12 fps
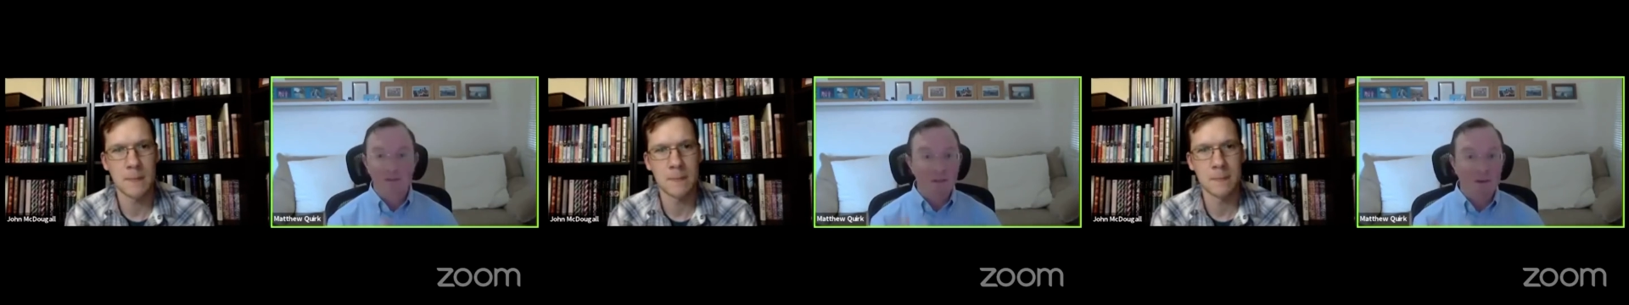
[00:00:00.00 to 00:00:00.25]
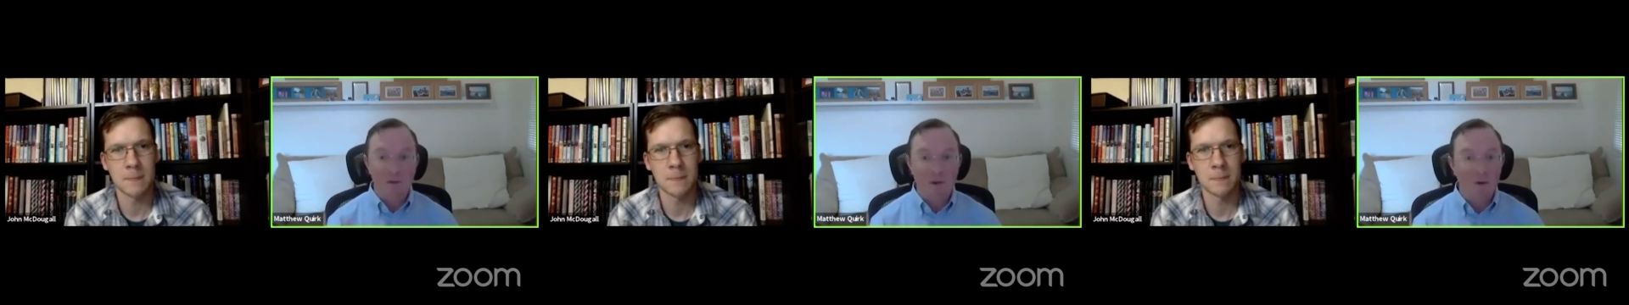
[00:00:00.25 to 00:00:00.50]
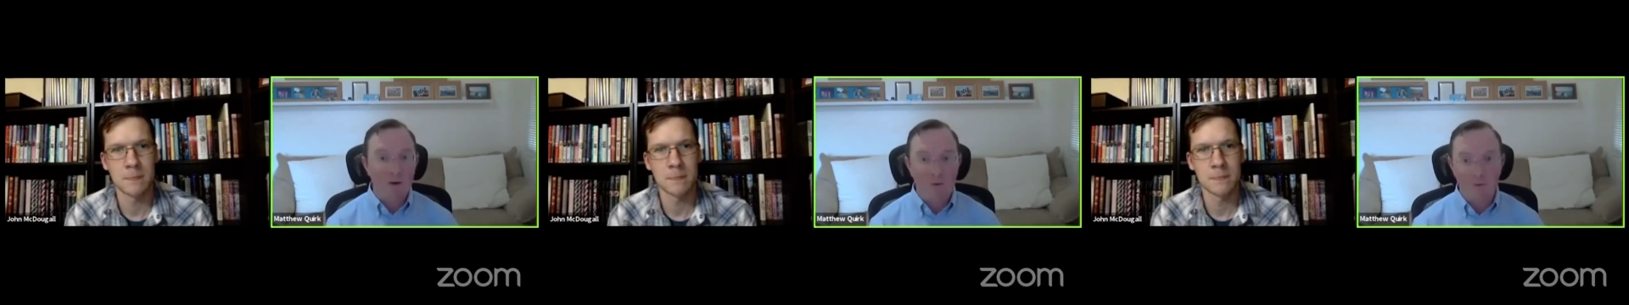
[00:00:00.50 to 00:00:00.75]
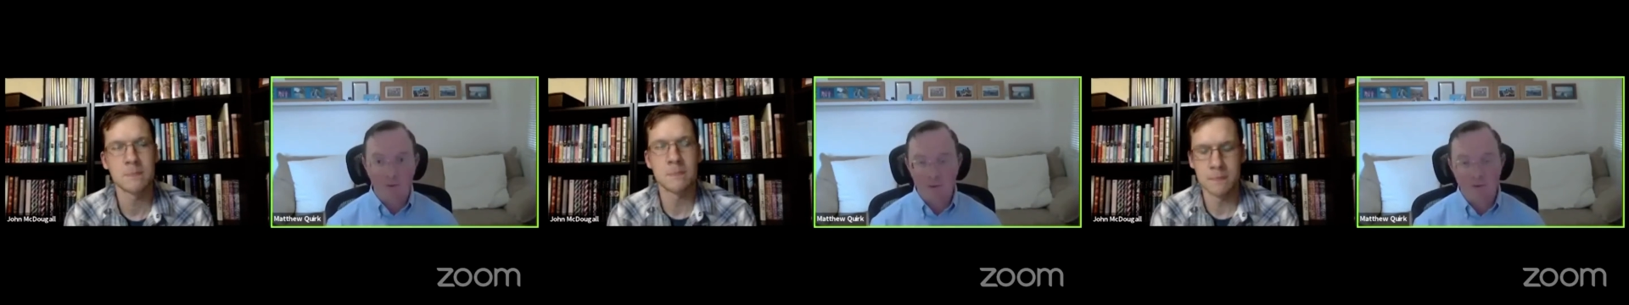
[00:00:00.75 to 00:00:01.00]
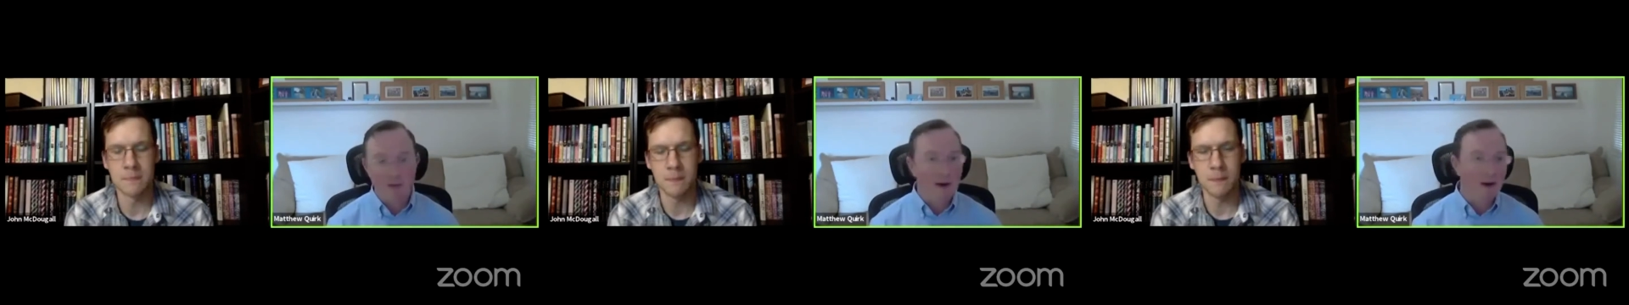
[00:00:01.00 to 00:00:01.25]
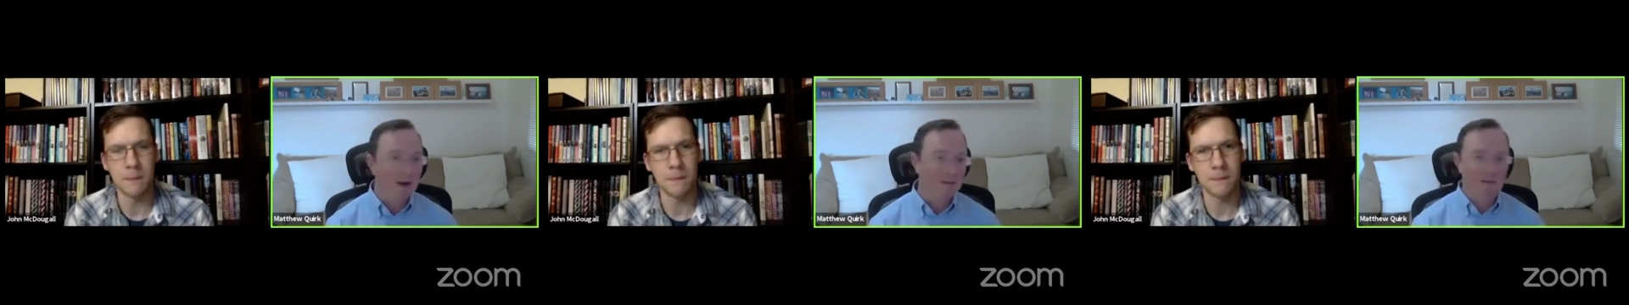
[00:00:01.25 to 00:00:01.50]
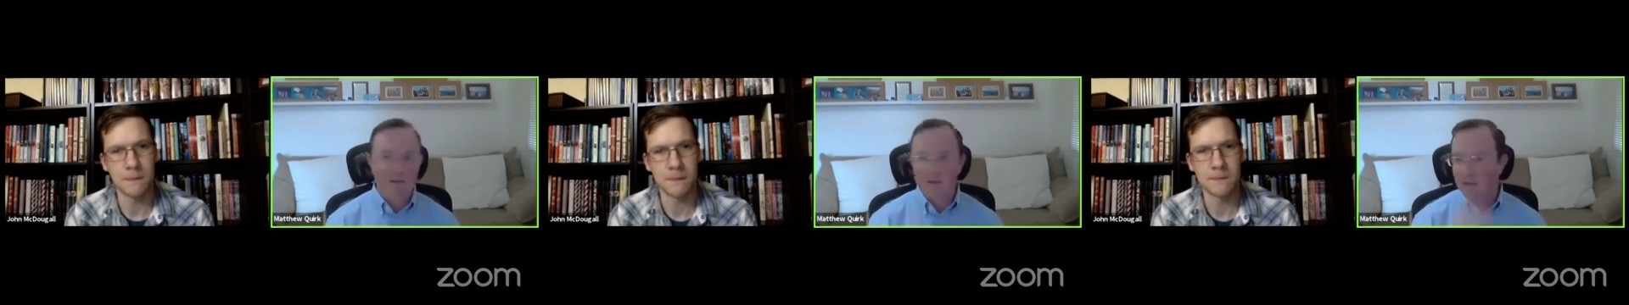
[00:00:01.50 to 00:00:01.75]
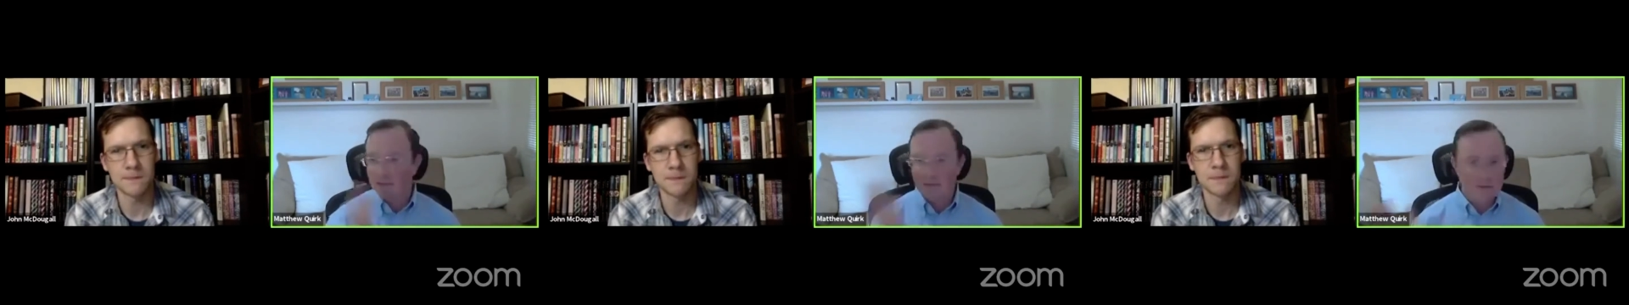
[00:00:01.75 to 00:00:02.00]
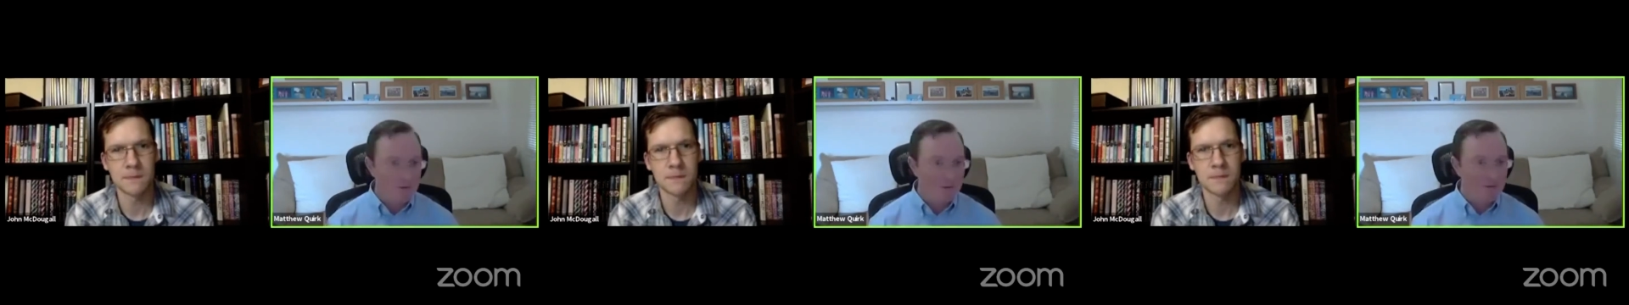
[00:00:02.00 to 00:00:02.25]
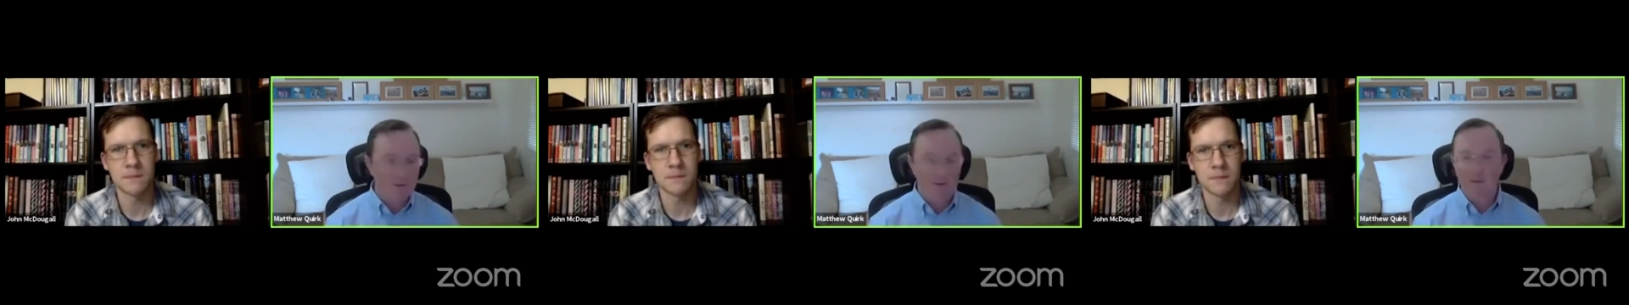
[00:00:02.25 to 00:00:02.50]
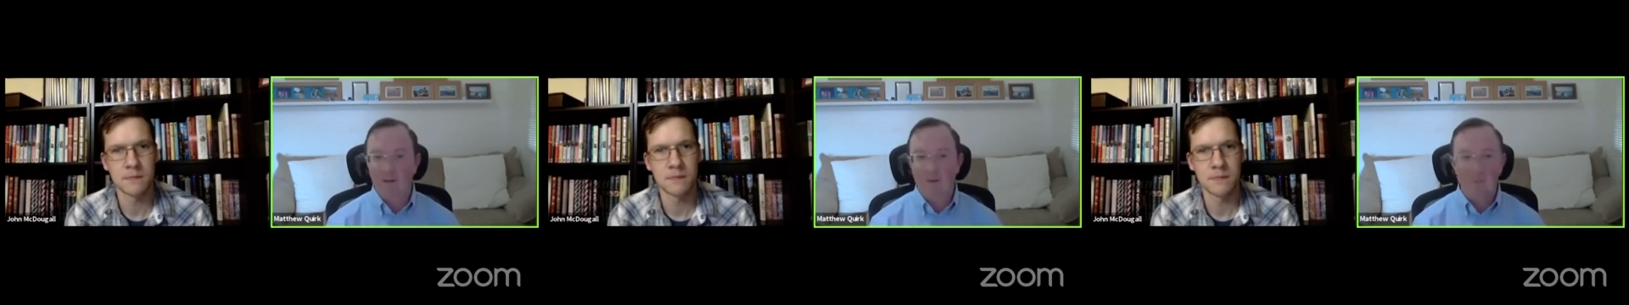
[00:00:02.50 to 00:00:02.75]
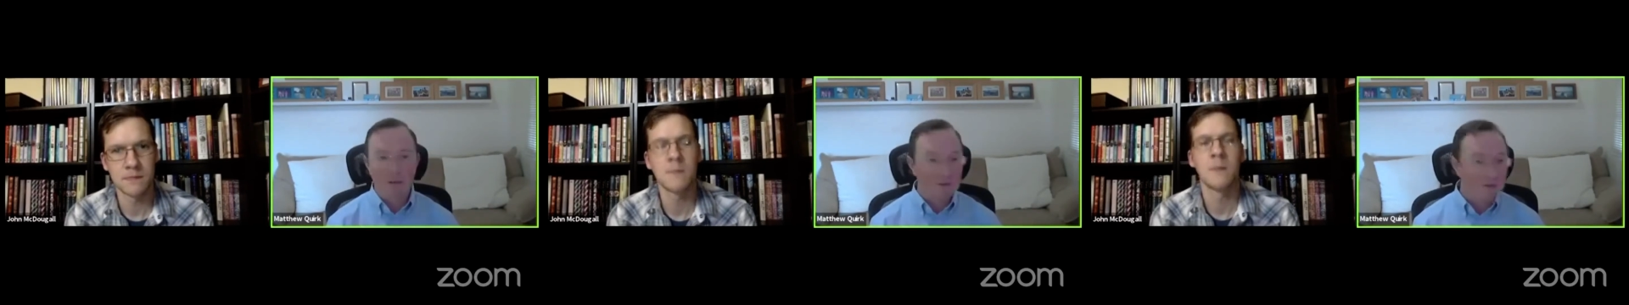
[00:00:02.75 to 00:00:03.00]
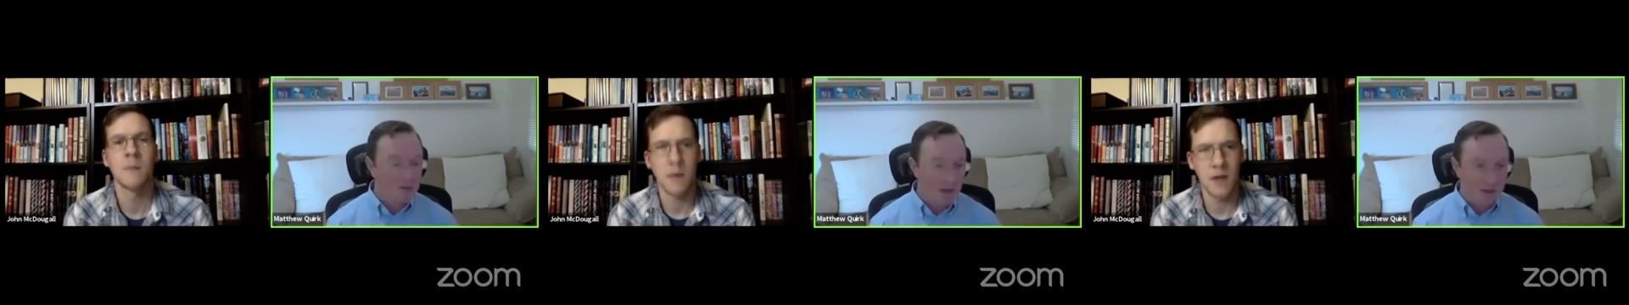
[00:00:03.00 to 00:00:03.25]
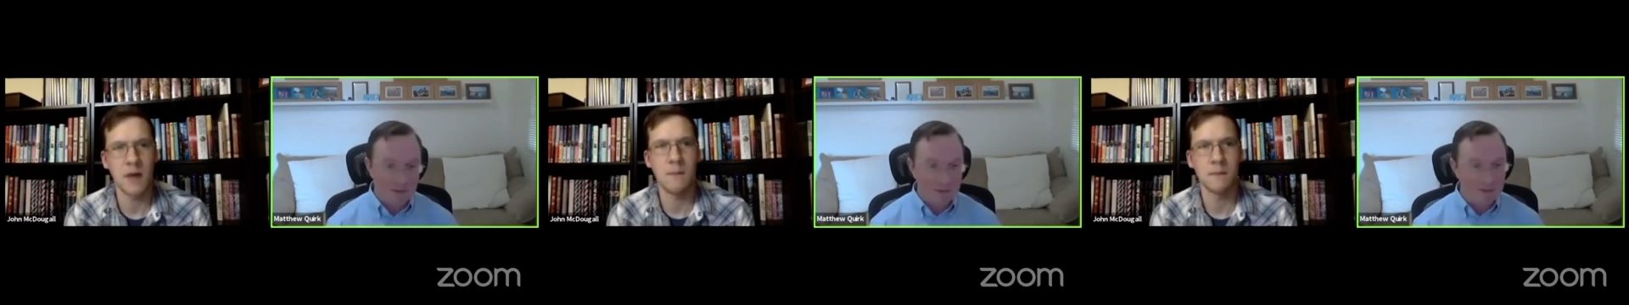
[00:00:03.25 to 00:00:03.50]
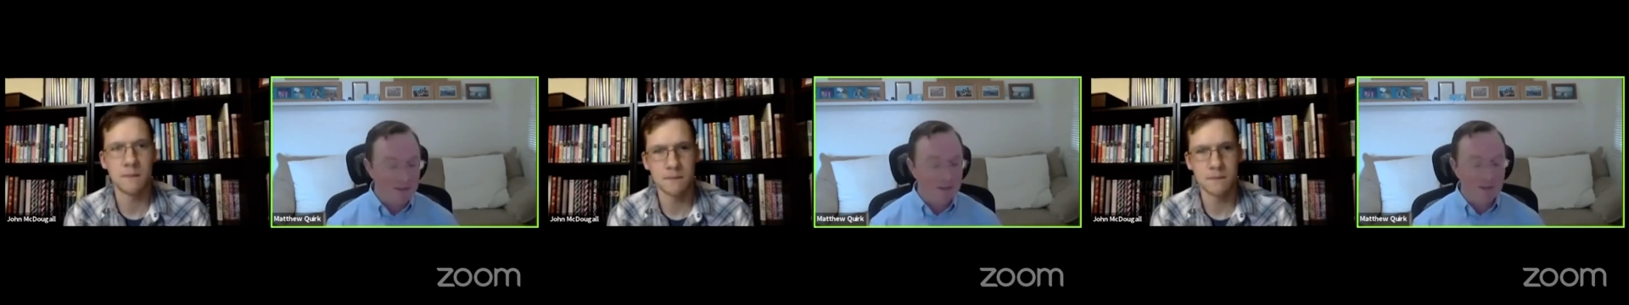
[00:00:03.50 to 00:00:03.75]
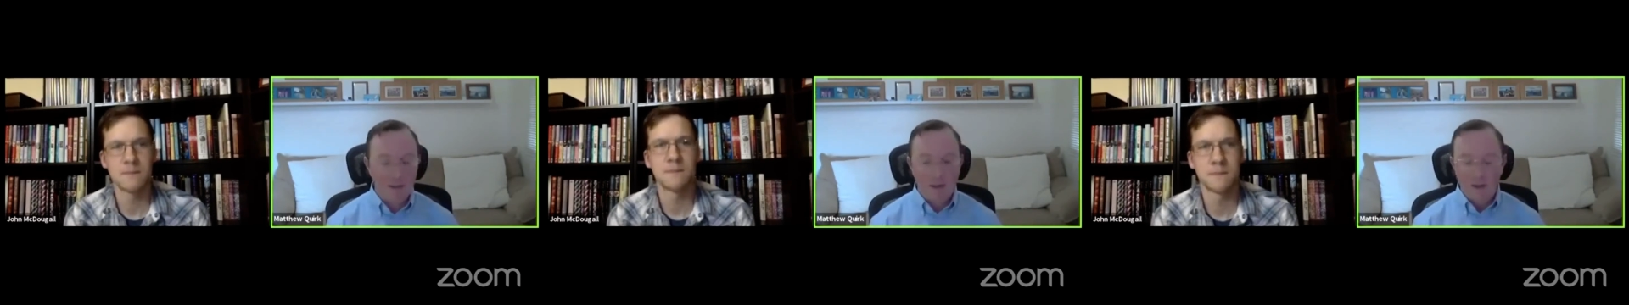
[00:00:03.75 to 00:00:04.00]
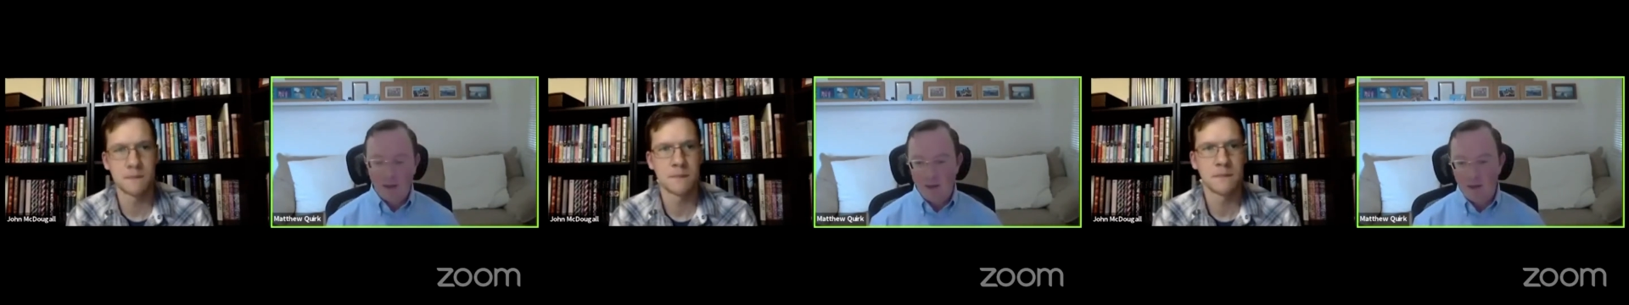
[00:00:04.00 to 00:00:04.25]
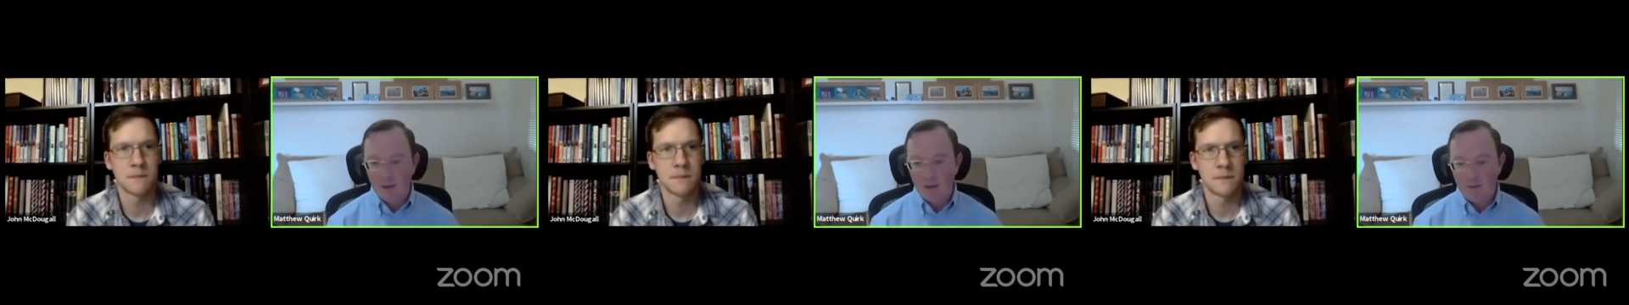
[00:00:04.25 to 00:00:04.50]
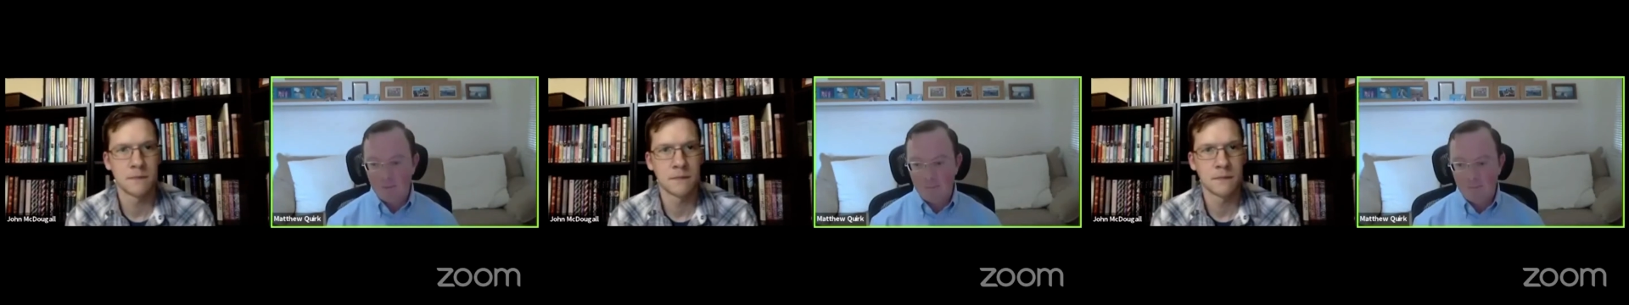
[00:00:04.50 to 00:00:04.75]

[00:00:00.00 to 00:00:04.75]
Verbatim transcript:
Speaker 1: you know, going on with those characters, like Daniel Silva, Michael Connolly. And